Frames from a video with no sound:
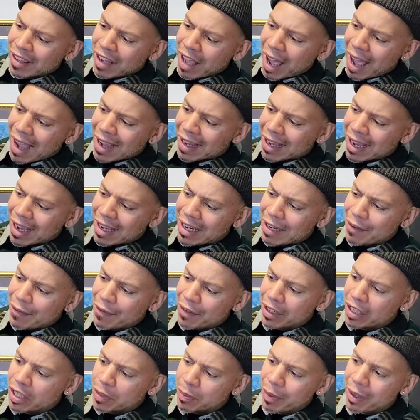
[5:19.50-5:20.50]
I can't even
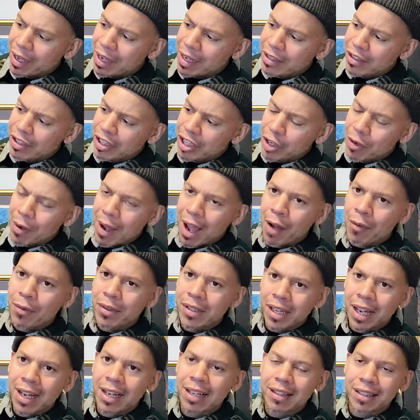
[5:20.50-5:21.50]
explain to you how
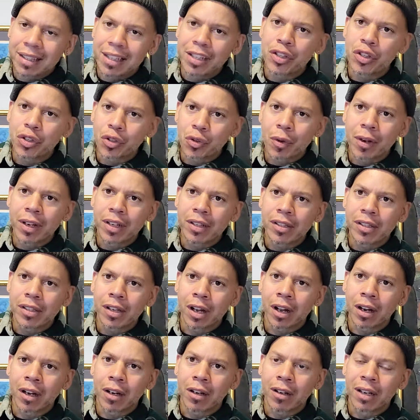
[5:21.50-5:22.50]
tight these strings
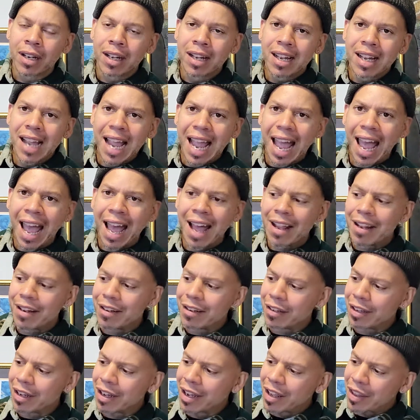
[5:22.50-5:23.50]
are
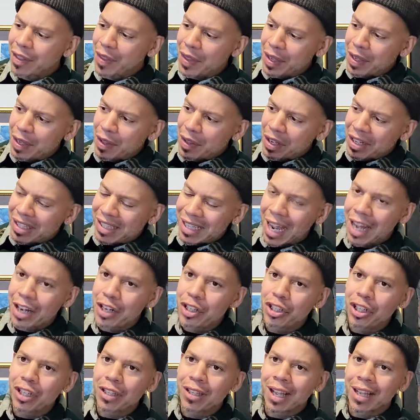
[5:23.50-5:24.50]
and the
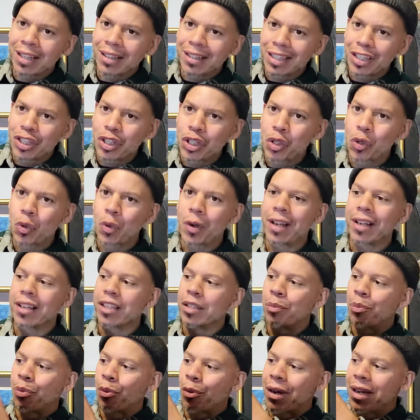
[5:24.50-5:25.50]
tension that these strings
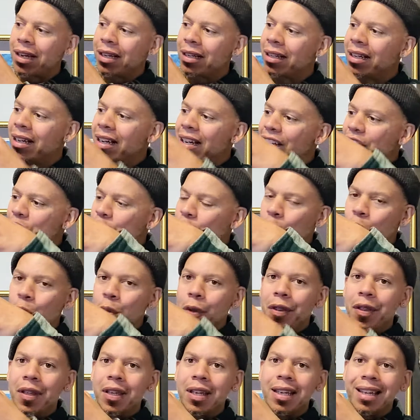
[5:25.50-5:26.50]
bring to
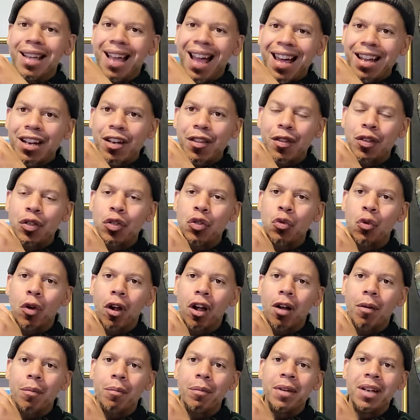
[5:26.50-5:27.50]
the head of the
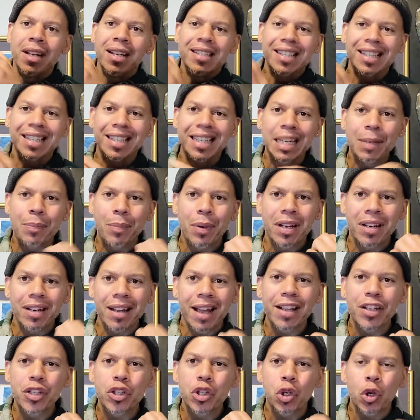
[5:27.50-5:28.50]
drum to keep a
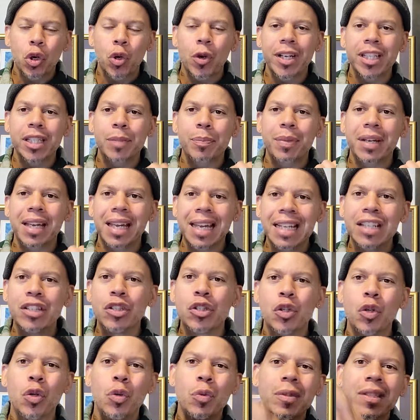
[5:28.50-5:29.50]
nice, crisp, in
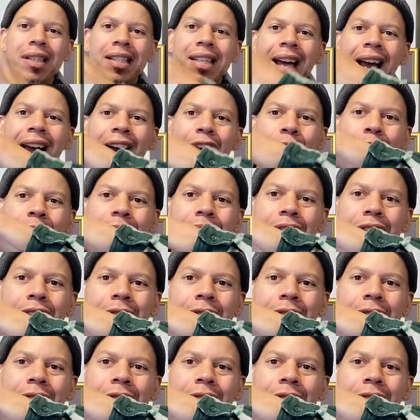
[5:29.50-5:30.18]
tune sound.